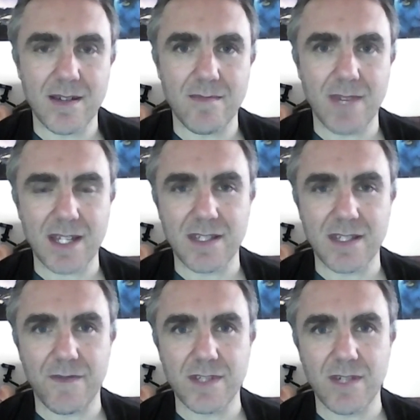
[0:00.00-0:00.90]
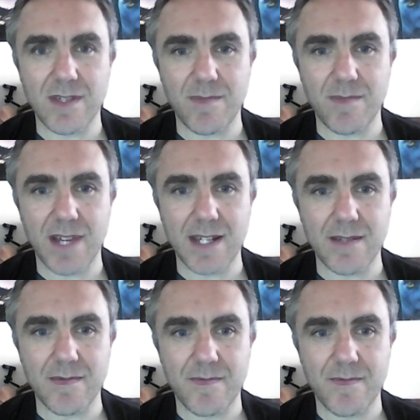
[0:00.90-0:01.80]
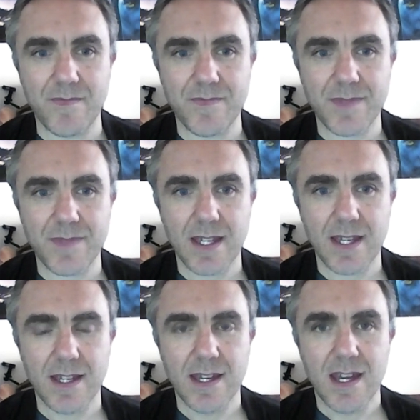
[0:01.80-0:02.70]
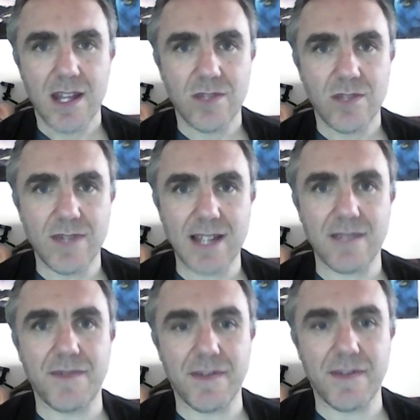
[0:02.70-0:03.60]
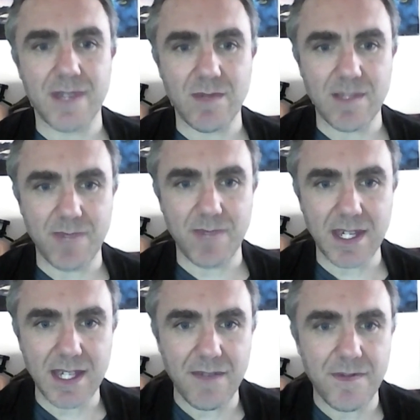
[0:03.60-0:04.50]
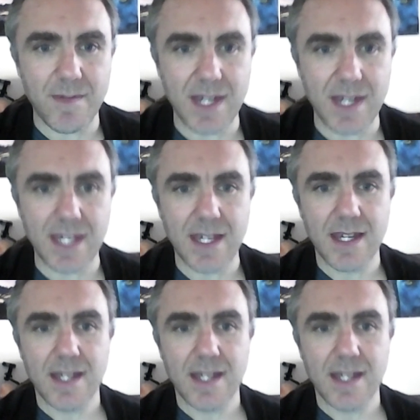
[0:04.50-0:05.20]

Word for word: make a difference here on the planet. 2015 was a big year for me